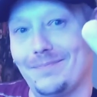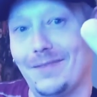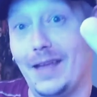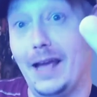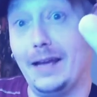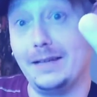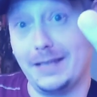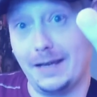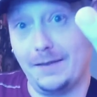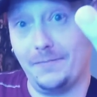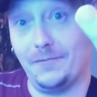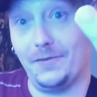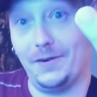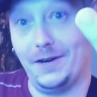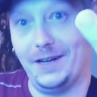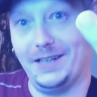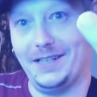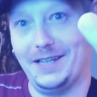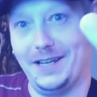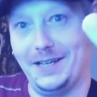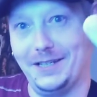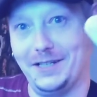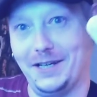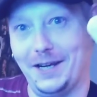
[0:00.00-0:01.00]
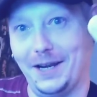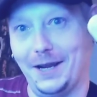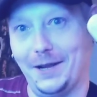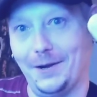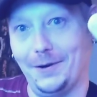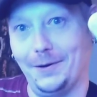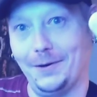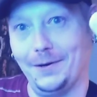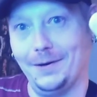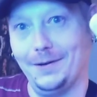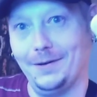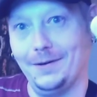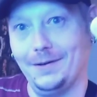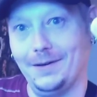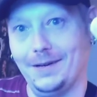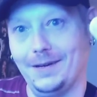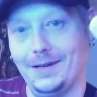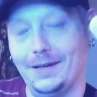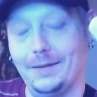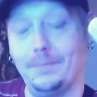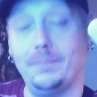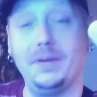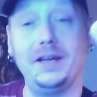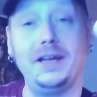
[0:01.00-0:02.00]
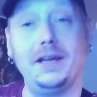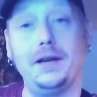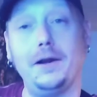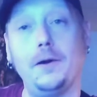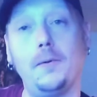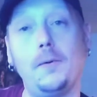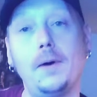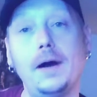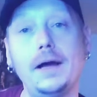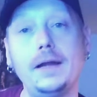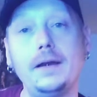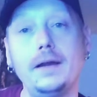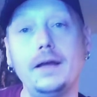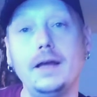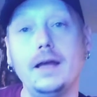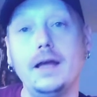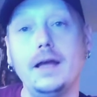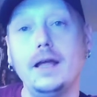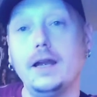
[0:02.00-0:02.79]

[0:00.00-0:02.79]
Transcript: How's that for an attention getter? But you know what?